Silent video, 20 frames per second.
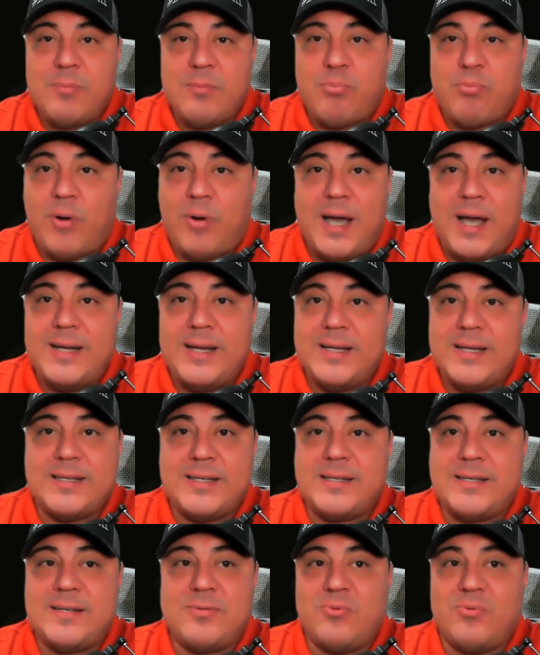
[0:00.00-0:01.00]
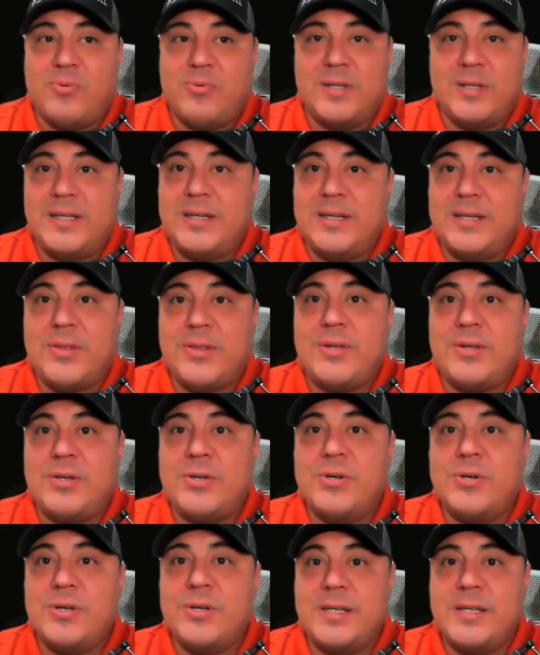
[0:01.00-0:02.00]
Pride is really nothing
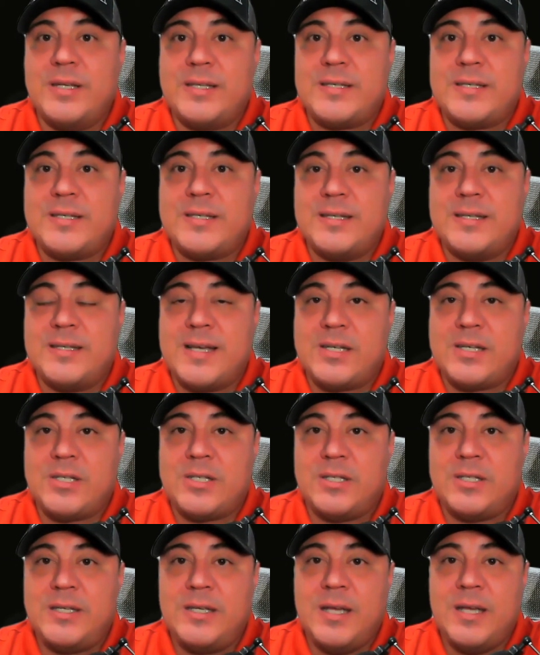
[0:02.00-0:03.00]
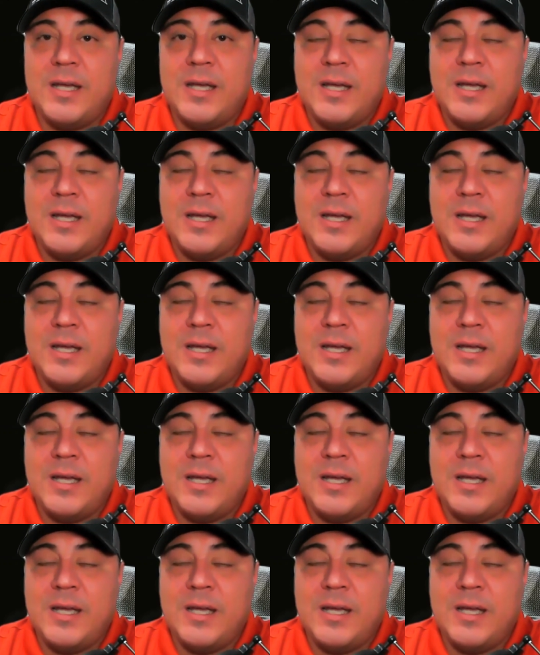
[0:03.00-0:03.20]
good. It's it's actually